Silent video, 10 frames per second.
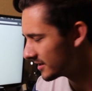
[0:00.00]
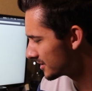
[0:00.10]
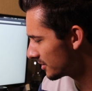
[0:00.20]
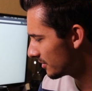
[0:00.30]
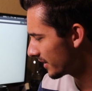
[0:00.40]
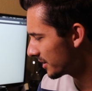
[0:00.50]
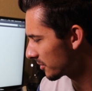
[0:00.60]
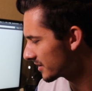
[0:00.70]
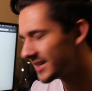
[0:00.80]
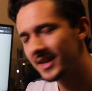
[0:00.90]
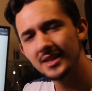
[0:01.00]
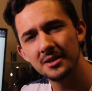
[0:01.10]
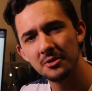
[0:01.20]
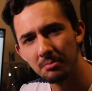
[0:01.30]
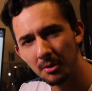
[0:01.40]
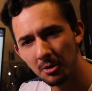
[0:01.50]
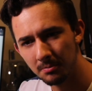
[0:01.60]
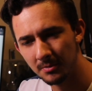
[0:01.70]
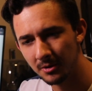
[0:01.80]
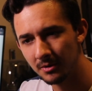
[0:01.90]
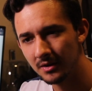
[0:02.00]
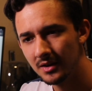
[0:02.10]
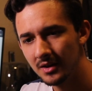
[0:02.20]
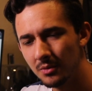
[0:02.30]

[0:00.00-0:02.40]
So in order to get to the bulb mode,